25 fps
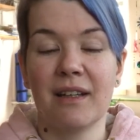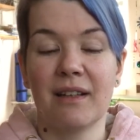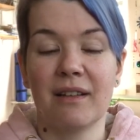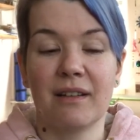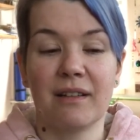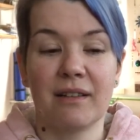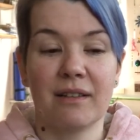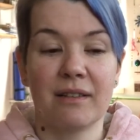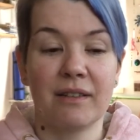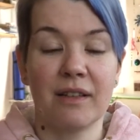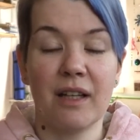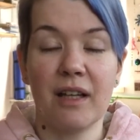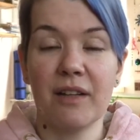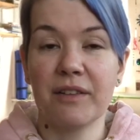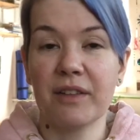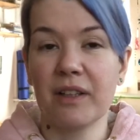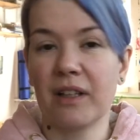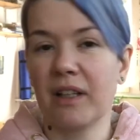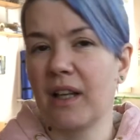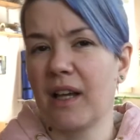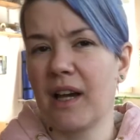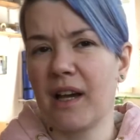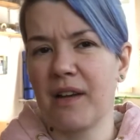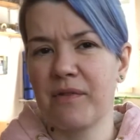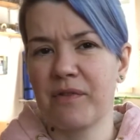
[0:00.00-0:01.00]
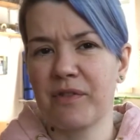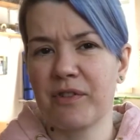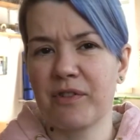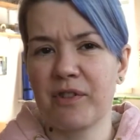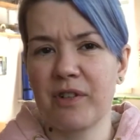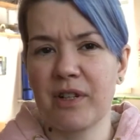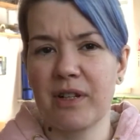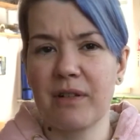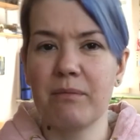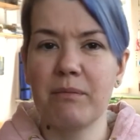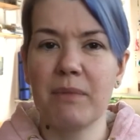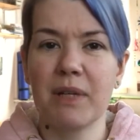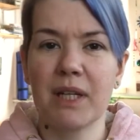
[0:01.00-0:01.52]
not a live
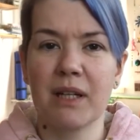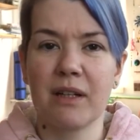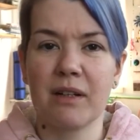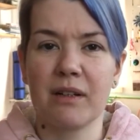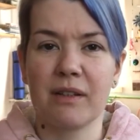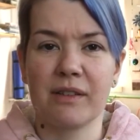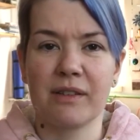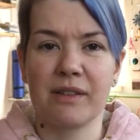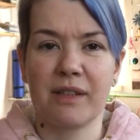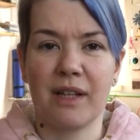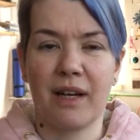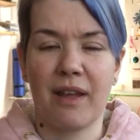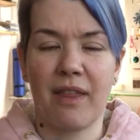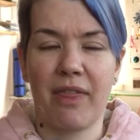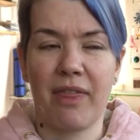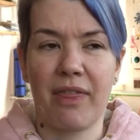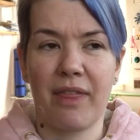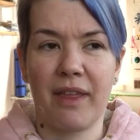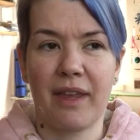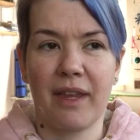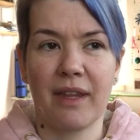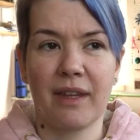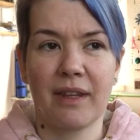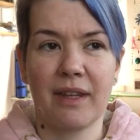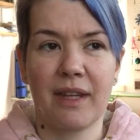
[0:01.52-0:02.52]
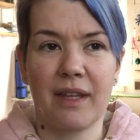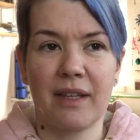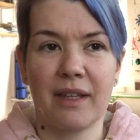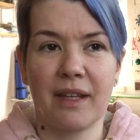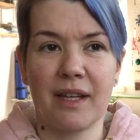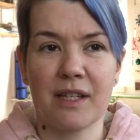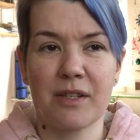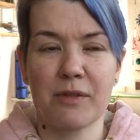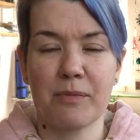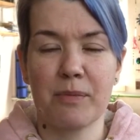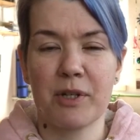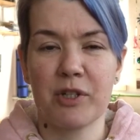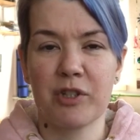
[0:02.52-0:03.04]
stream, because I think that
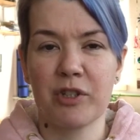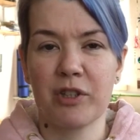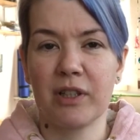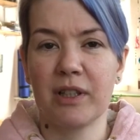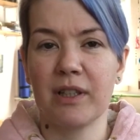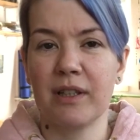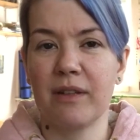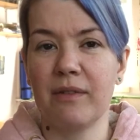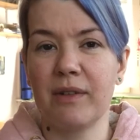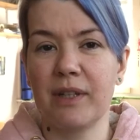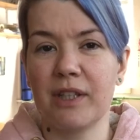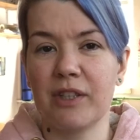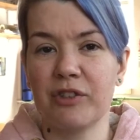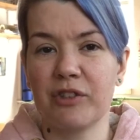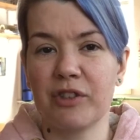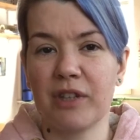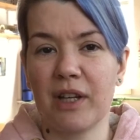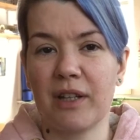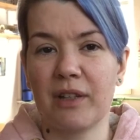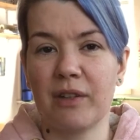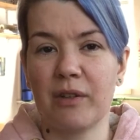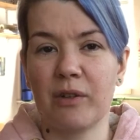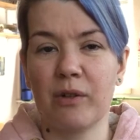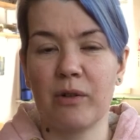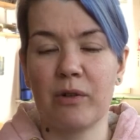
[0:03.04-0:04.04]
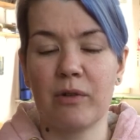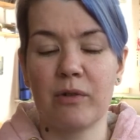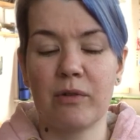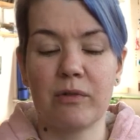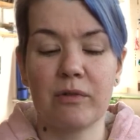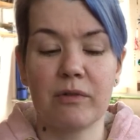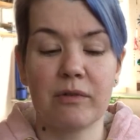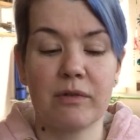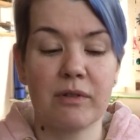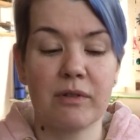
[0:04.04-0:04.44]
especially with shadowy